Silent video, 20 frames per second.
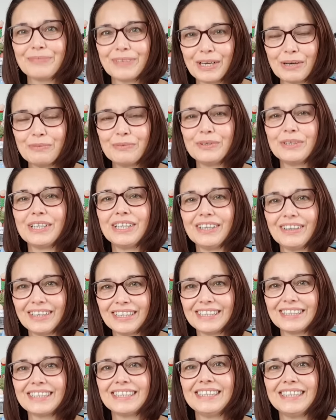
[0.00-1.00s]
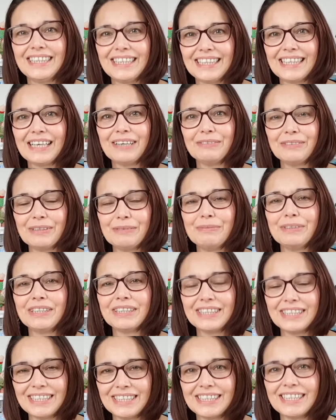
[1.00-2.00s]
I would like to knit that one
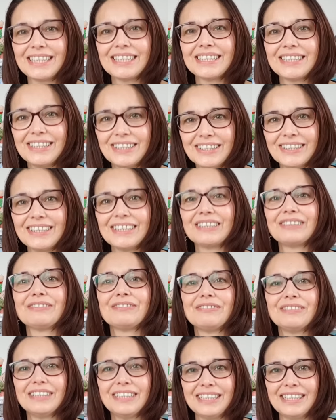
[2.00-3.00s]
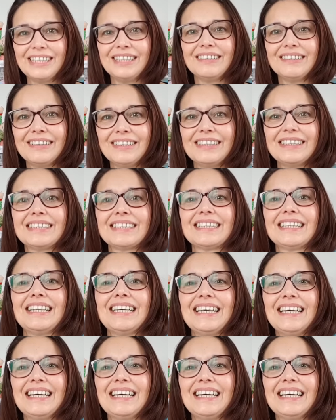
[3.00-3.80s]
because it does look really nice.